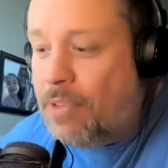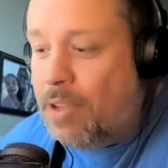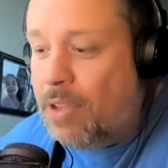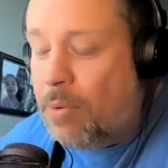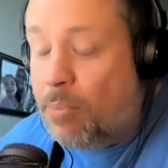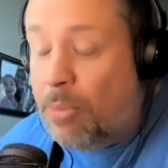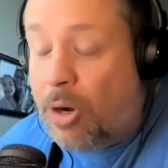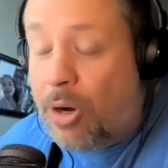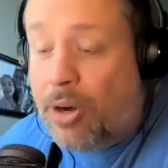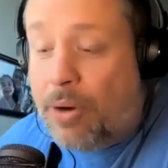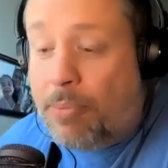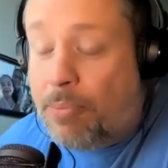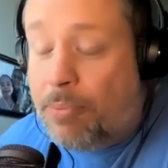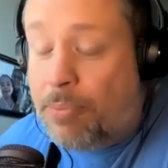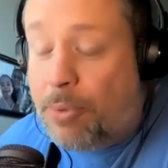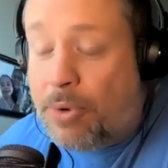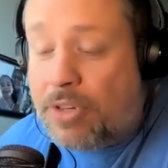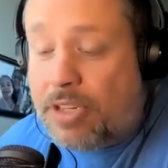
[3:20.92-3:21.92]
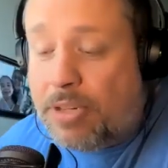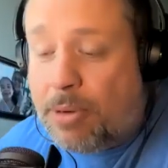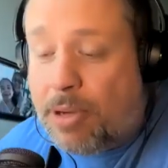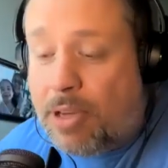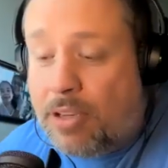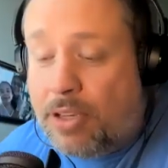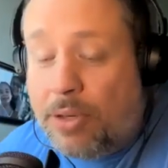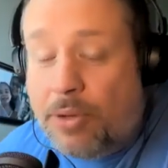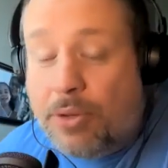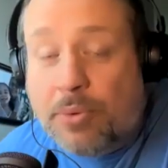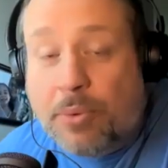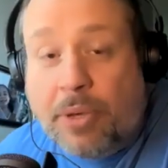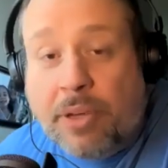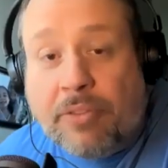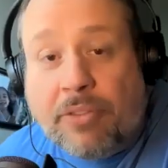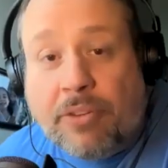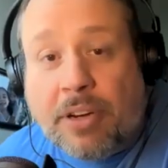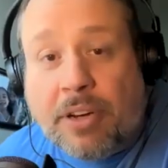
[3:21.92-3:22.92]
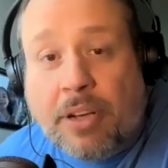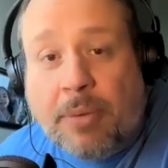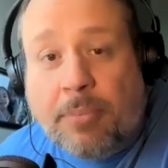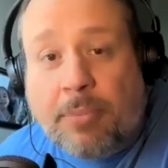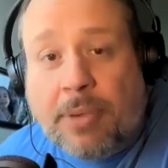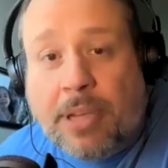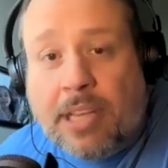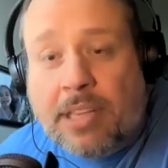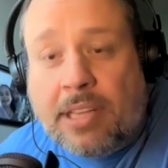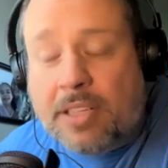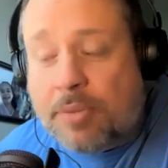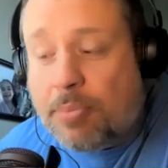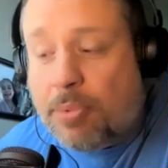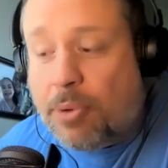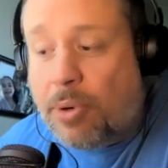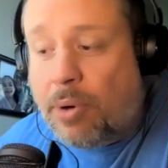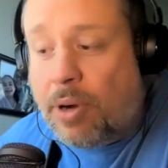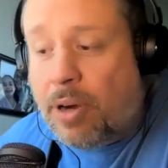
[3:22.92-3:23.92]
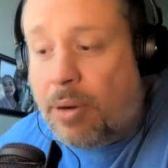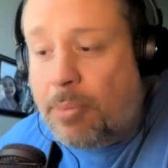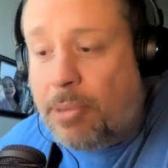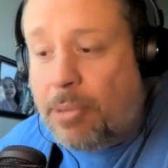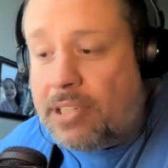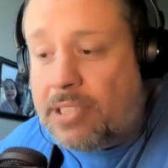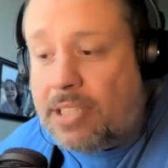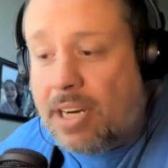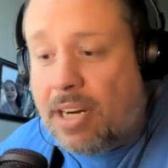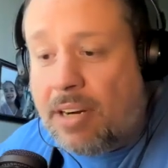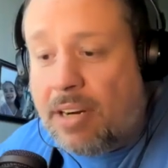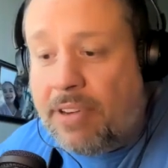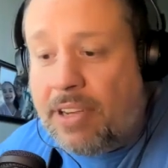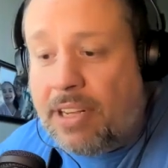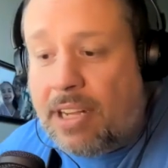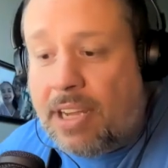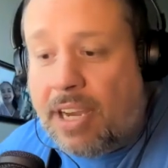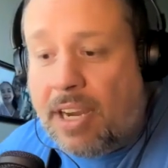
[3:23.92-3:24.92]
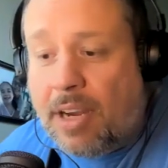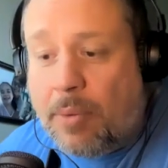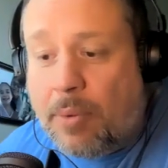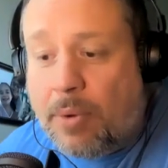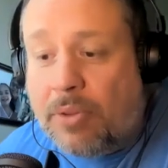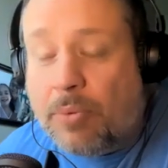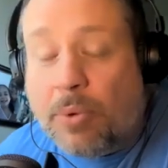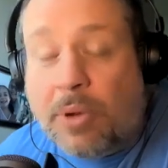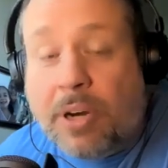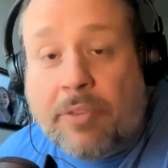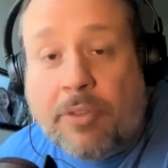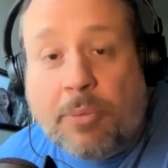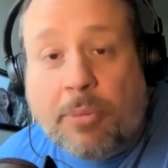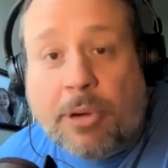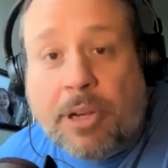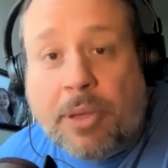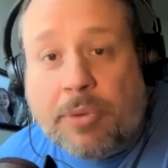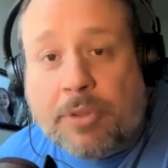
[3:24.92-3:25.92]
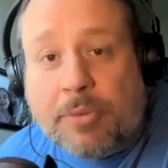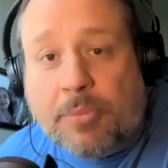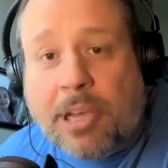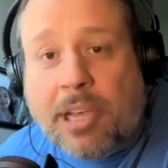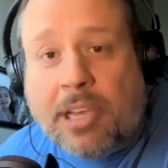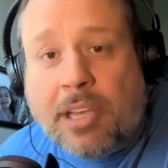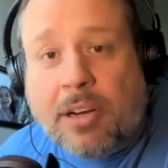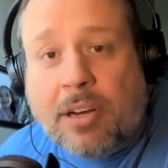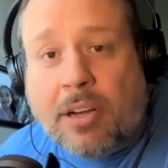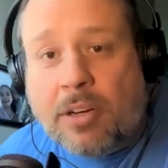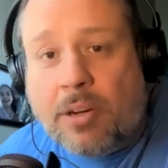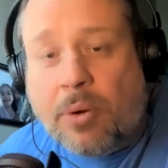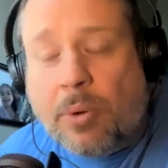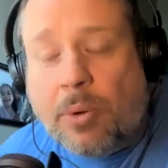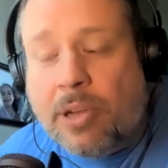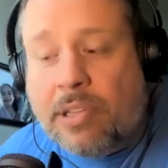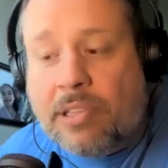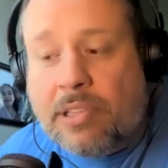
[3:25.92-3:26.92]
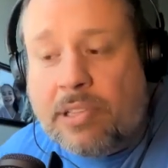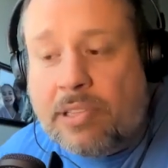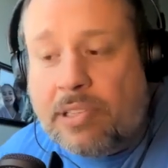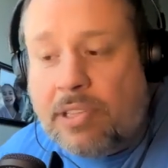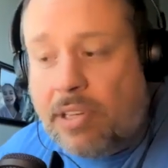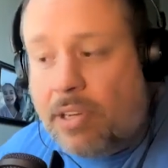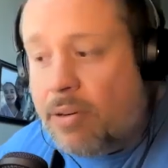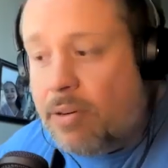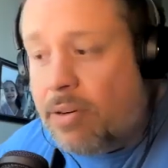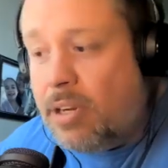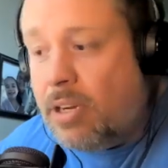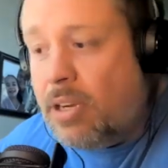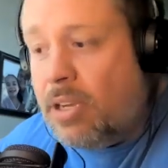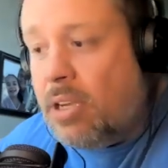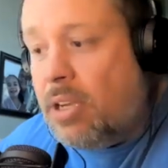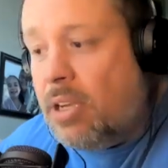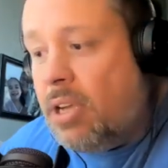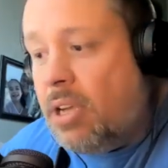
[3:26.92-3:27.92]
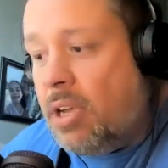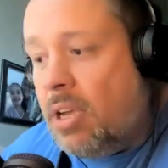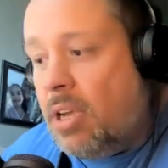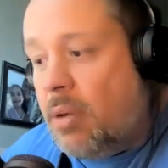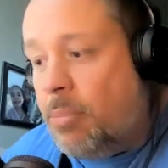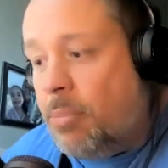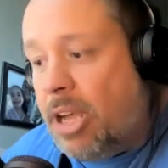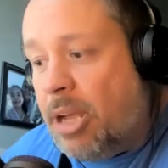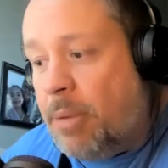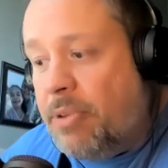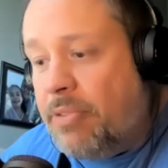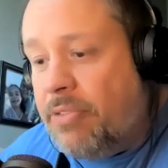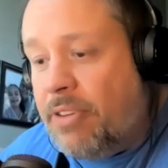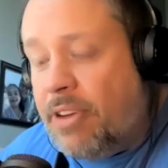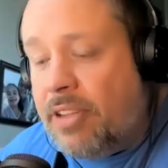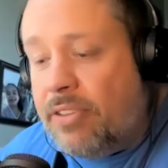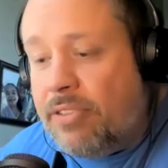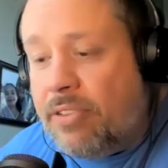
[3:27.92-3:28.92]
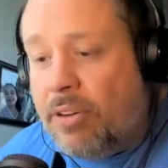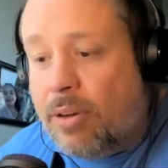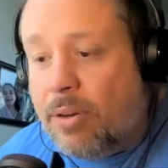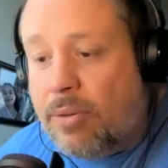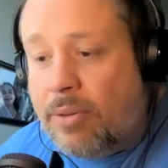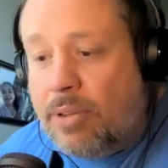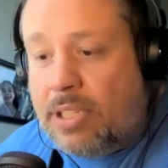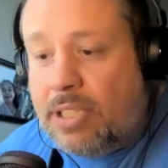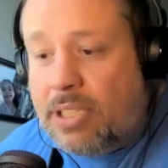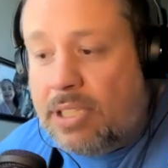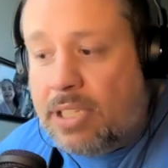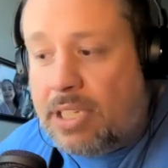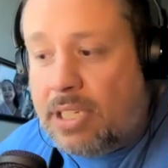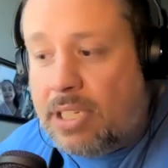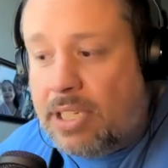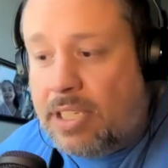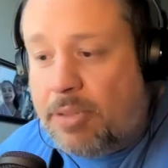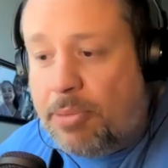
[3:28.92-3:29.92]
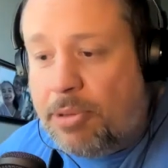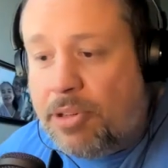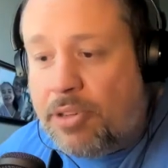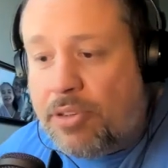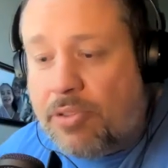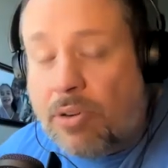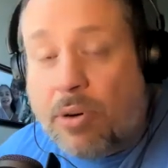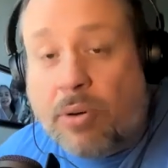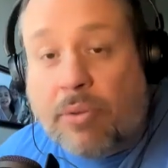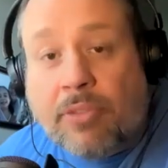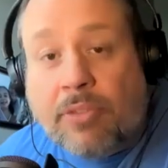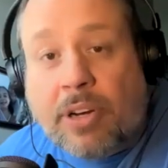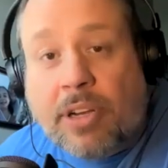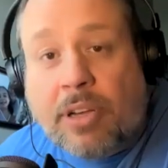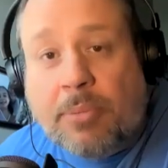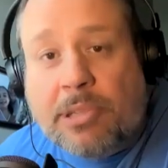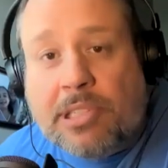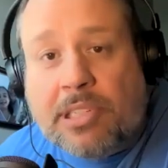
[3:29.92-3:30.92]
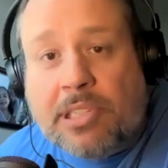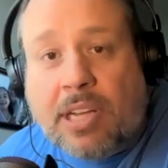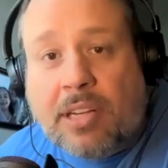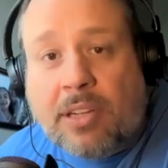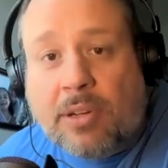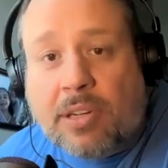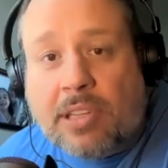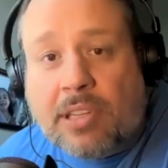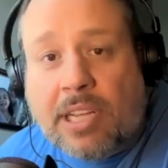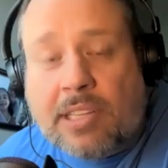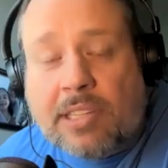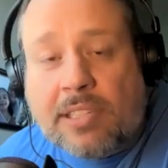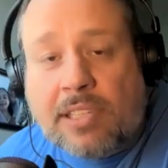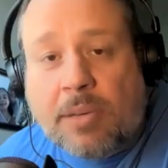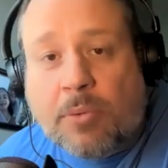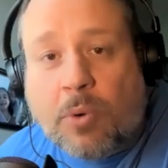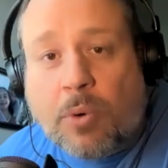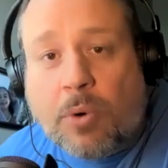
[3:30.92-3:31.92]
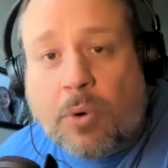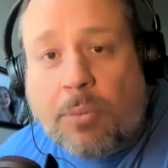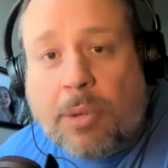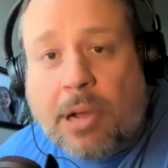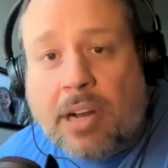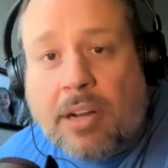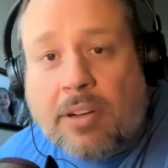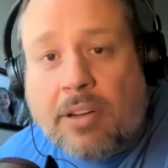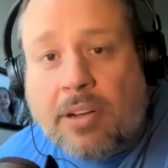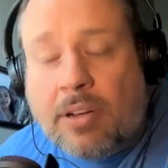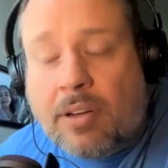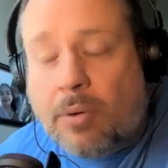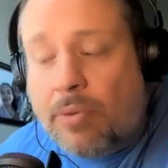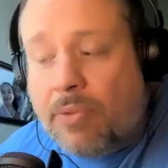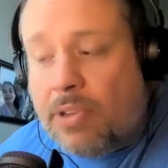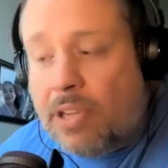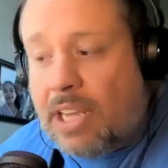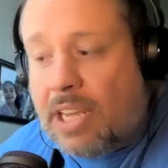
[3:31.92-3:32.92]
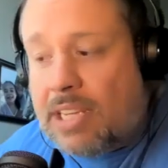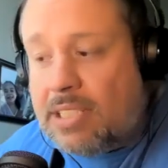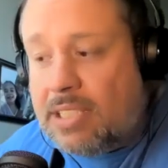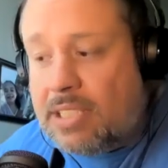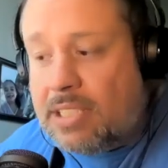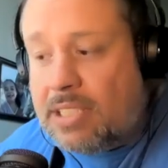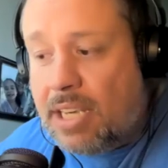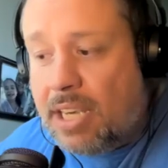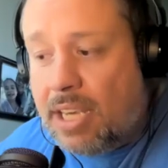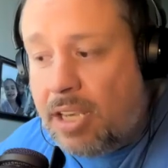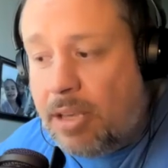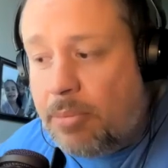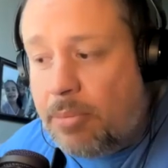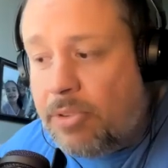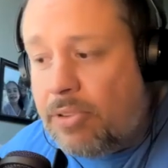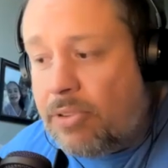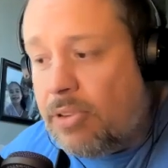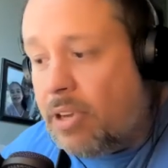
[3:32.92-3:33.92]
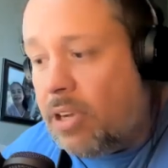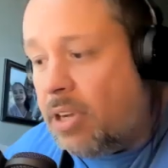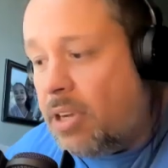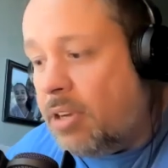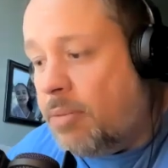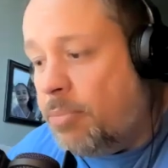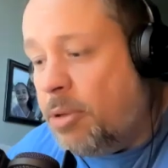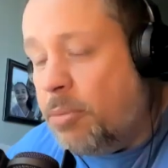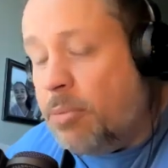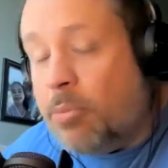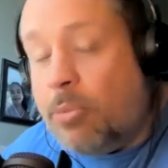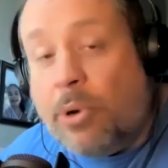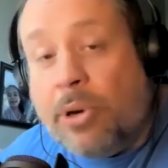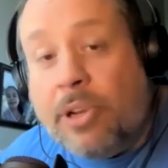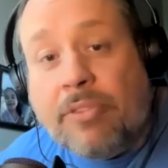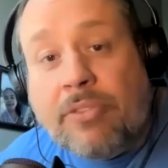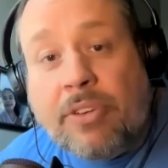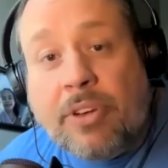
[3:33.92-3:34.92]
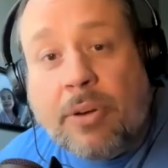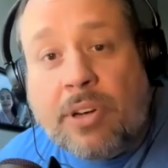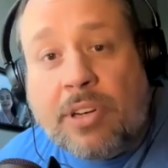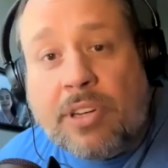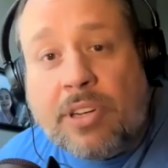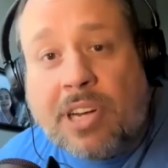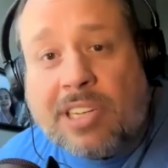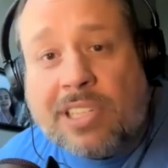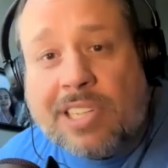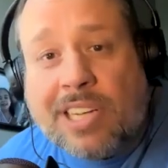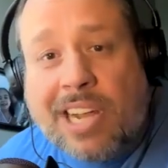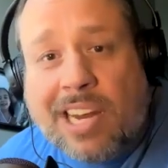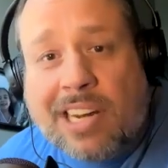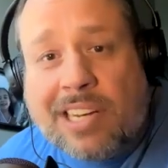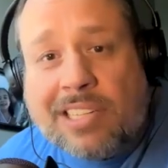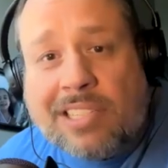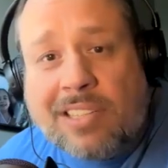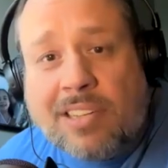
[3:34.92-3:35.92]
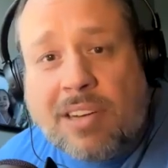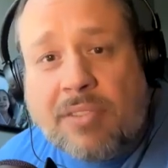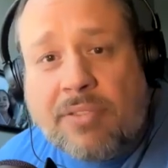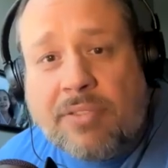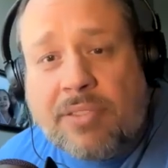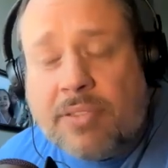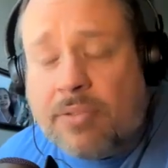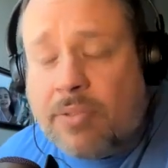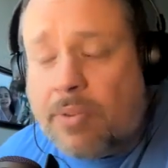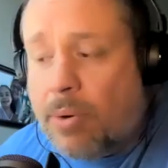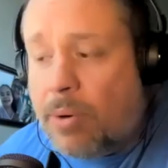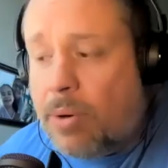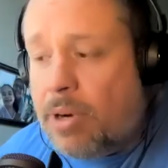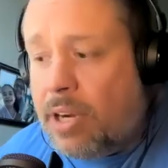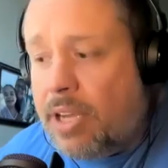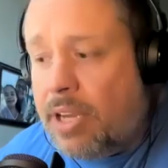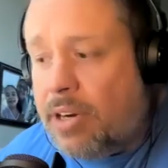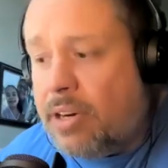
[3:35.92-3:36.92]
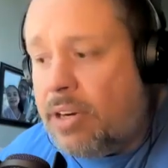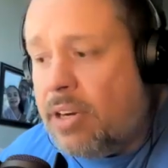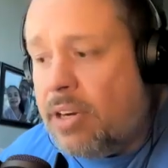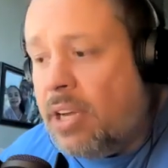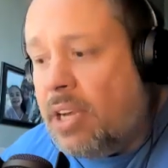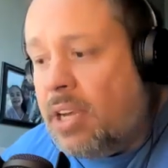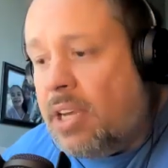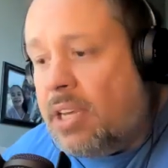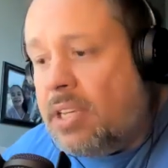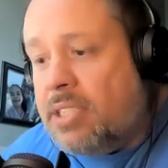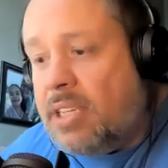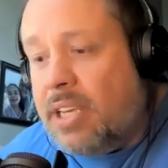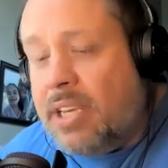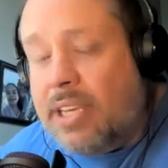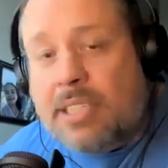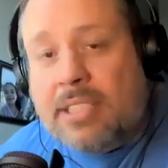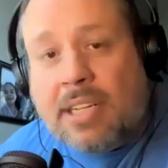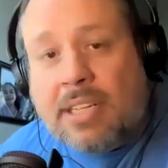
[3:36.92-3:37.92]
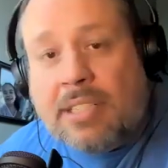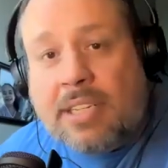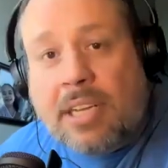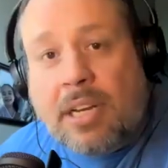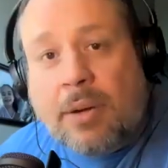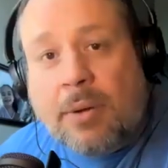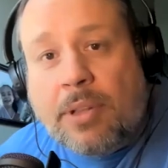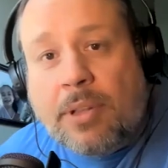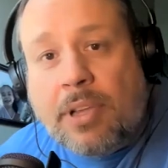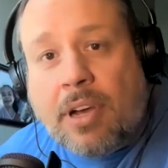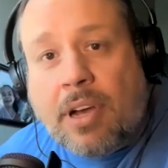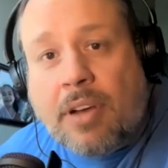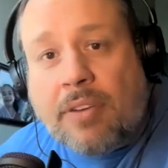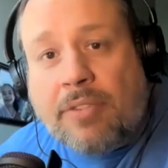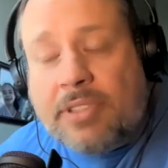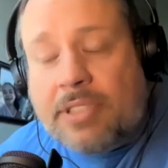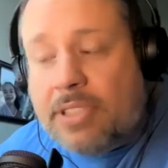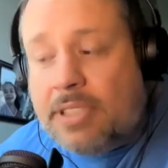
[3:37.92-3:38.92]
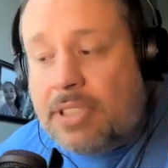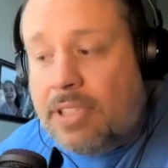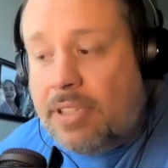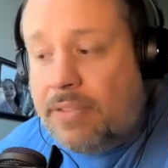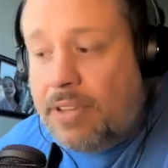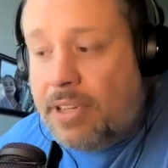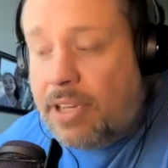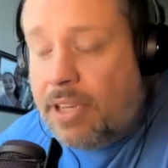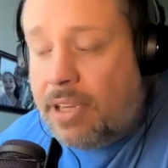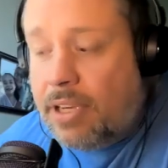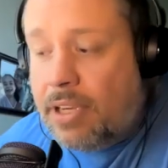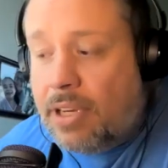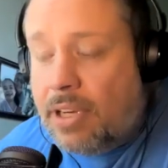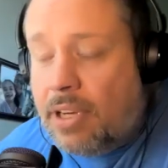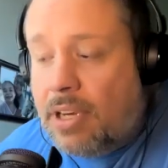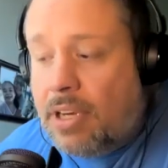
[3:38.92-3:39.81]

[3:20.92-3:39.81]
Mario Cristobal, huge week for him and this program because Tyler Van Dyke was what everybody was banking on going into this year. And Miami fans know that it's been a struggle for him. He's not looked like the same quarterback over the last 6 games. People pointing the finger at Josh Gaddis, the offensive coordinator, saying he's not tailoring the offense to TVD.